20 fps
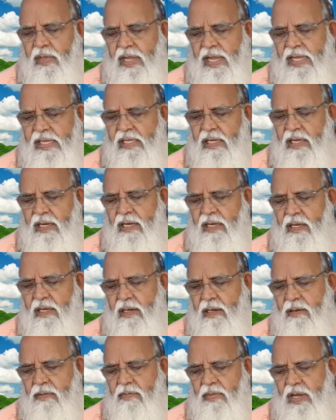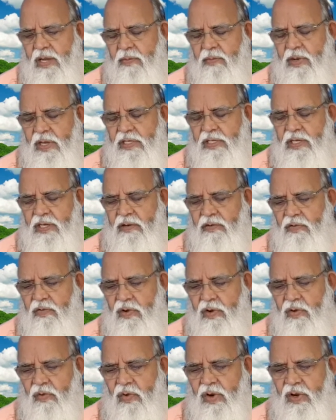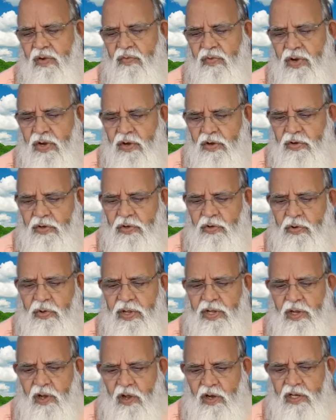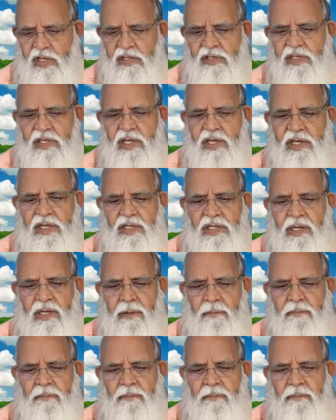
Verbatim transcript: I said, uh, Mahatmaji, uh, what were you doing all these years?